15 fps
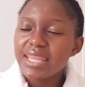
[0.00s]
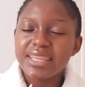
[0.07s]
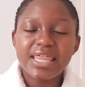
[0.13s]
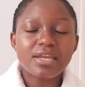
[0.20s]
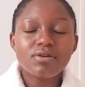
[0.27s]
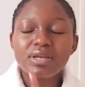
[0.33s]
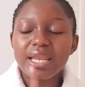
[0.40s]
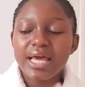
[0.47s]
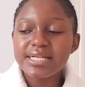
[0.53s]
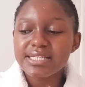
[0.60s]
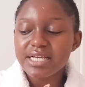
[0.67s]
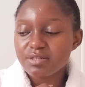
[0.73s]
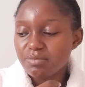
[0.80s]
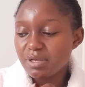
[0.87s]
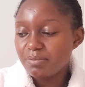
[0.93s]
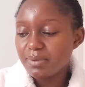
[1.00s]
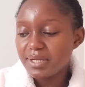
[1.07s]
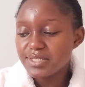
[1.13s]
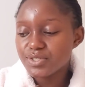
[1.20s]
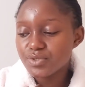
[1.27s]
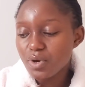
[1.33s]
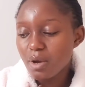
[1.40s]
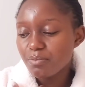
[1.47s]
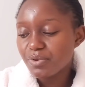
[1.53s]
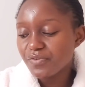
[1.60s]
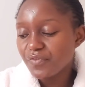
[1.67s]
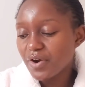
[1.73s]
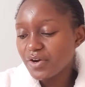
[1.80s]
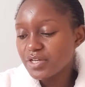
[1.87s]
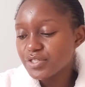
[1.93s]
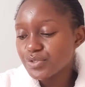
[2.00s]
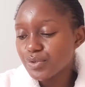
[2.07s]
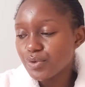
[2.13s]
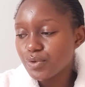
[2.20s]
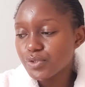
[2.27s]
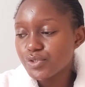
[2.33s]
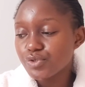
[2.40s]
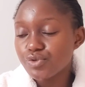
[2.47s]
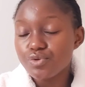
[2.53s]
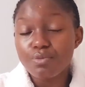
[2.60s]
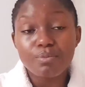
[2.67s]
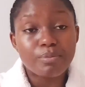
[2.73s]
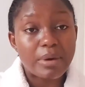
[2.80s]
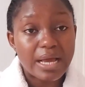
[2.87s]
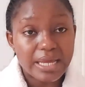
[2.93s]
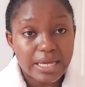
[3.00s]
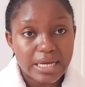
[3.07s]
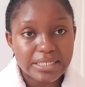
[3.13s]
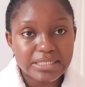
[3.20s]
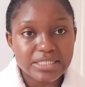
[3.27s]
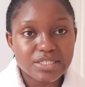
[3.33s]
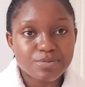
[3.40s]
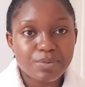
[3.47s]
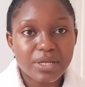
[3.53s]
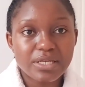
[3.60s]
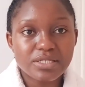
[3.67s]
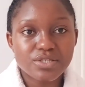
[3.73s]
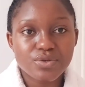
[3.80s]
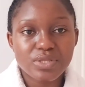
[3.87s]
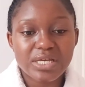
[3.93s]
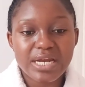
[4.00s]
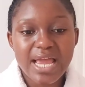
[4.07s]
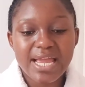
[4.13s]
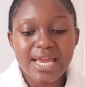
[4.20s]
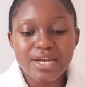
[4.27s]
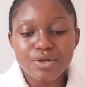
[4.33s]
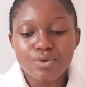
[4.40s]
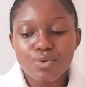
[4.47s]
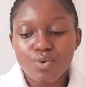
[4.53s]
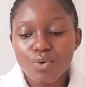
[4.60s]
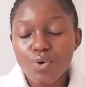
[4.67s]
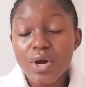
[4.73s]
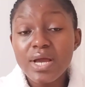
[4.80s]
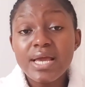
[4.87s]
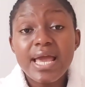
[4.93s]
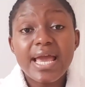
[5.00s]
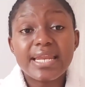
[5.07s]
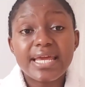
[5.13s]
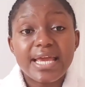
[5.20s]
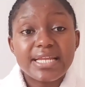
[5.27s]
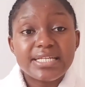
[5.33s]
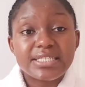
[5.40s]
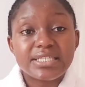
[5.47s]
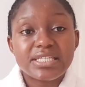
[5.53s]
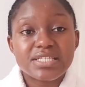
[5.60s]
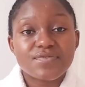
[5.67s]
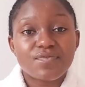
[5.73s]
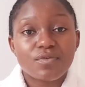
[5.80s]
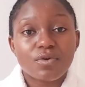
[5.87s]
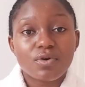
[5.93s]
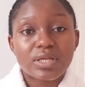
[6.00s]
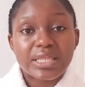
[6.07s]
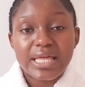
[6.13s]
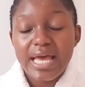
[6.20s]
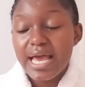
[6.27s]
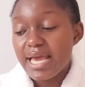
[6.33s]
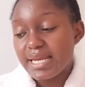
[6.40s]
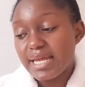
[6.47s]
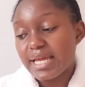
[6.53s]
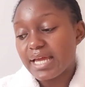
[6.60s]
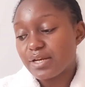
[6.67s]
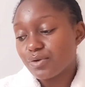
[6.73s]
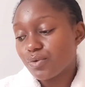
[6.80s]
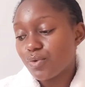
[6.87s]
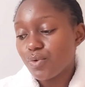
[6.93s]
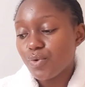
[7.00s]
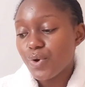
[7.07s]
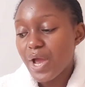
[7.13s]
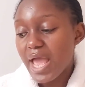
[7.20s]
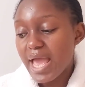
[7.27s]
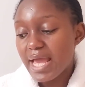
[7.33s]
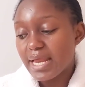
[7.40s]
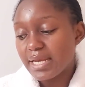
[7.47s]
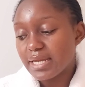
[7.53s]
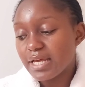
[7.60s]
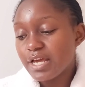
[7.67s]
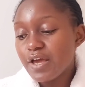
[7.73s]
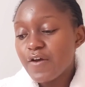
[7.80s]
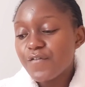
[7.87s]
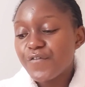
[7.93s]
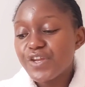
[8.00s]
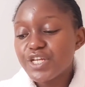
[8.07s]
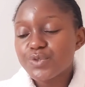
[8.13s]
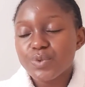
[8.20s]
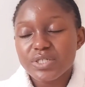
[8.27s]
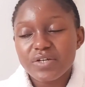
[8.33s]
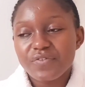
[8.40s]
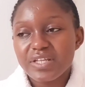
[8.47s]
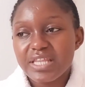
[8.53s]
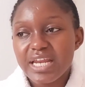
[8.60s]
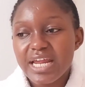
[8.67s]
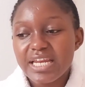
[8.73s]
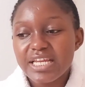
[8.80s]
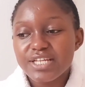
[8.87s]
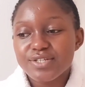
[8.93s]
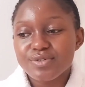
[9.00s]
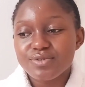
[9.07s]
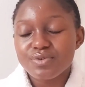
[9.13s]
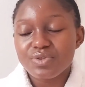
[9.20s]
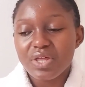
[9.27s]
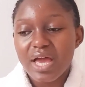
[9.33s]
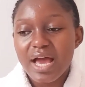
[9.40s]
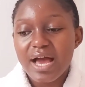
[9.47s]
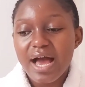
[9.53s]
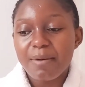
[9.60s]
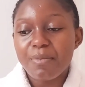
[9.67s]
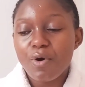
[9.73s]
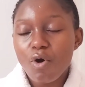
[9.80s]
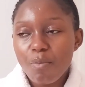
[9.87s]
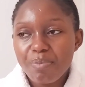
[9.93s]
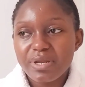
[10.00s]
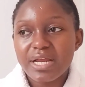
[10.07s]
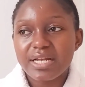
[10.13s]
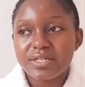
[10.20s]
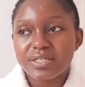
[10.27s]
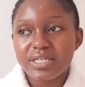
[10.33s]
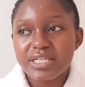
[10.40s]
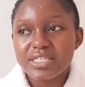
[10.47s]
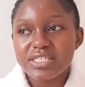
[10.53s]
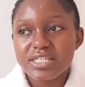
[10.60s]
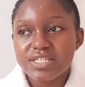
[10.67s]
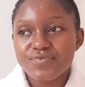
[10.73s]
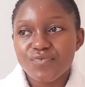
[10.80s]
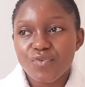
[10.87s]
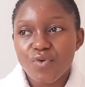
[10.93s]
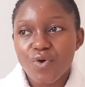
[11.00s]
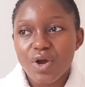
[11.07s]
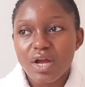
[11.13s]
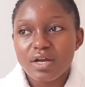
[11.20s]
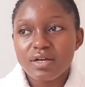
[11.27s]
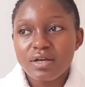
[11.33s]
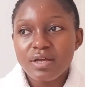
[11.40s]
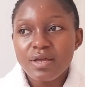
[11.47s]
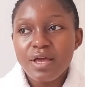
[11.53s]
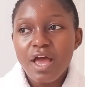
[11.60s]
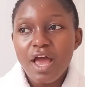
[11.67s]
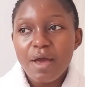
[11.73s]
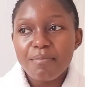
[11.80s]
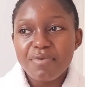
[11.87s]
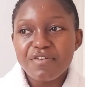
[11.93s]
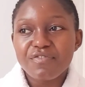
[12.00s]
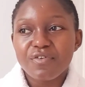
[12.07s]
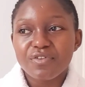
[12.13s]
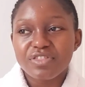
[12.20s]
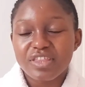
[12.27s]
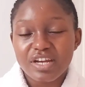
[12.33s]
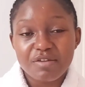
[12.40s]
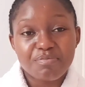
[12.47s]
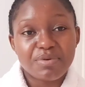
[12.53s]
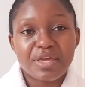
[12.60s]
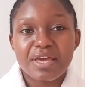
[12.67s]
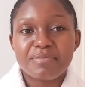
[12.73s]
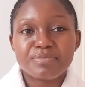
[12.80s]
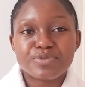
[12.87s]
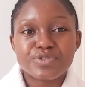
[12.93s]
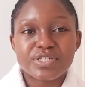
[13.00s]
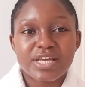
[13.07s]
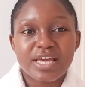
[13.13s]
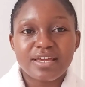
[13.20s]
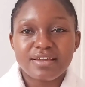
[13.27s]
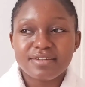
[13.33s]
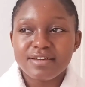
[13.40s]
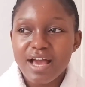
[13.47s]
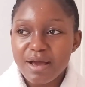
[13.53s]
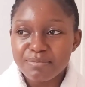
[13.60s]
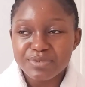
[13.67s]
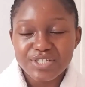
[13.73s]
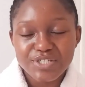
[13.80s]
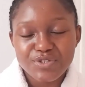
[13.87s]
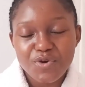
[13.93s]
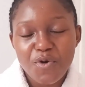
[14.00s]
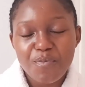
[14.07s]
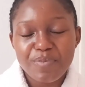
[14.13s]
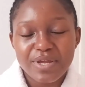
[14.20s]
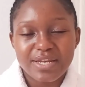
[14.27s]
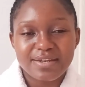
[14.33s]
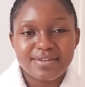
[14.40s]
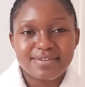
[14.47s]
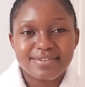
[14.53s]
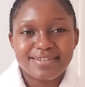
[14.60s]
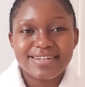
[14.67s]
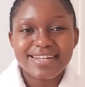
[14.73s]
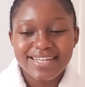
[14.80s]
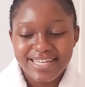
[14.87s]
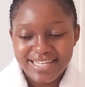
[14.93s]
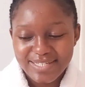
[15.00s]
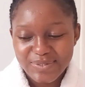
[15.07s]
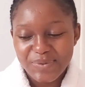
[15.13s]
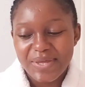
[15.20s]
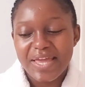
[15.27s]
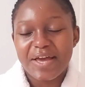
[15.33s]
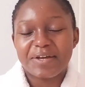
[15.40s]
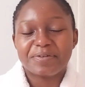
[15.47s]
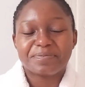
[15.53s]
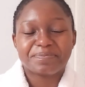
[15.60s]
There are no lights at my place, so I'm preferring to go to my cousin's place so that I can go and edit this vlog there, and I can go and finish whatever that I need to do there. I'm hoping I'll release this vlog before 3 p.m. today. I'm just hoping. So yeah.